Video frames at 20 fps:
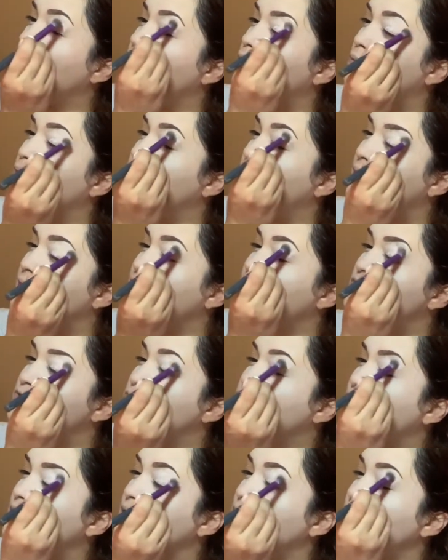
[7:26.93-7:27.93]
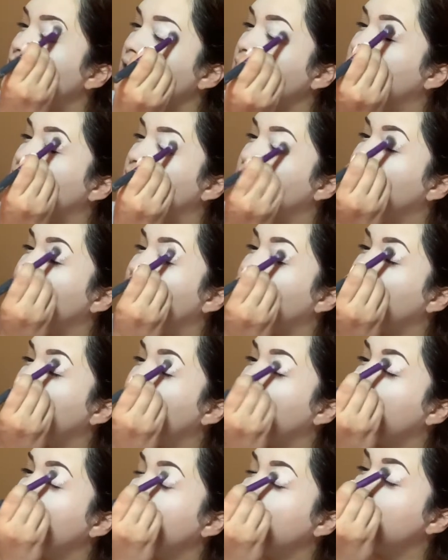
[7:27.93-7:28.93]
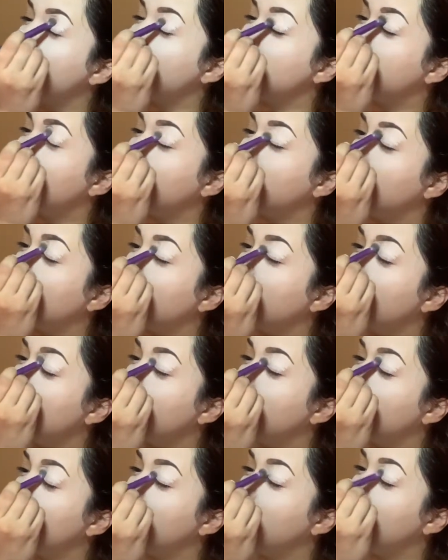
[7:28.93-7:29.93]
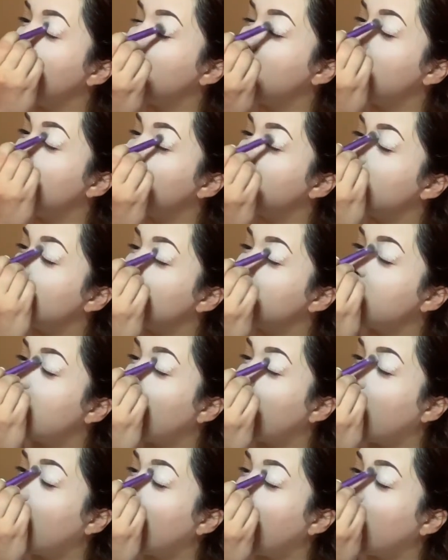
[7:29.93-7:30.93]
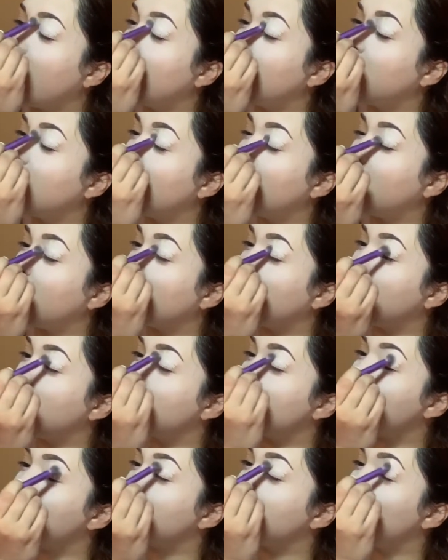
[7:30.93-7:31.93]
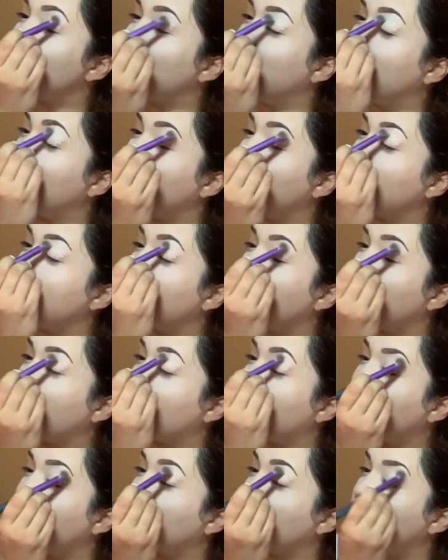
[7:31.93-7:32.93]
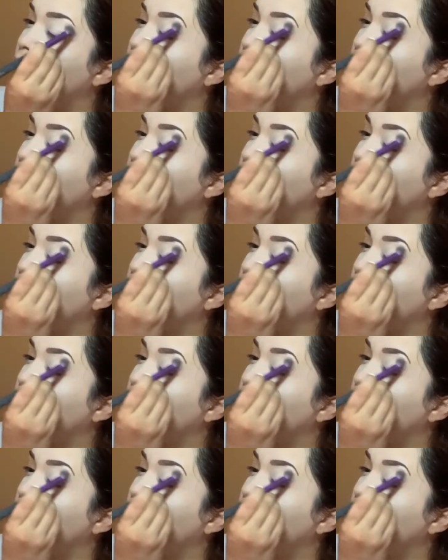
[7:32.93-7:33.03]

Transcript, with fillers: But it's a really like lightweight concealer, so it's hella easy to blend it out.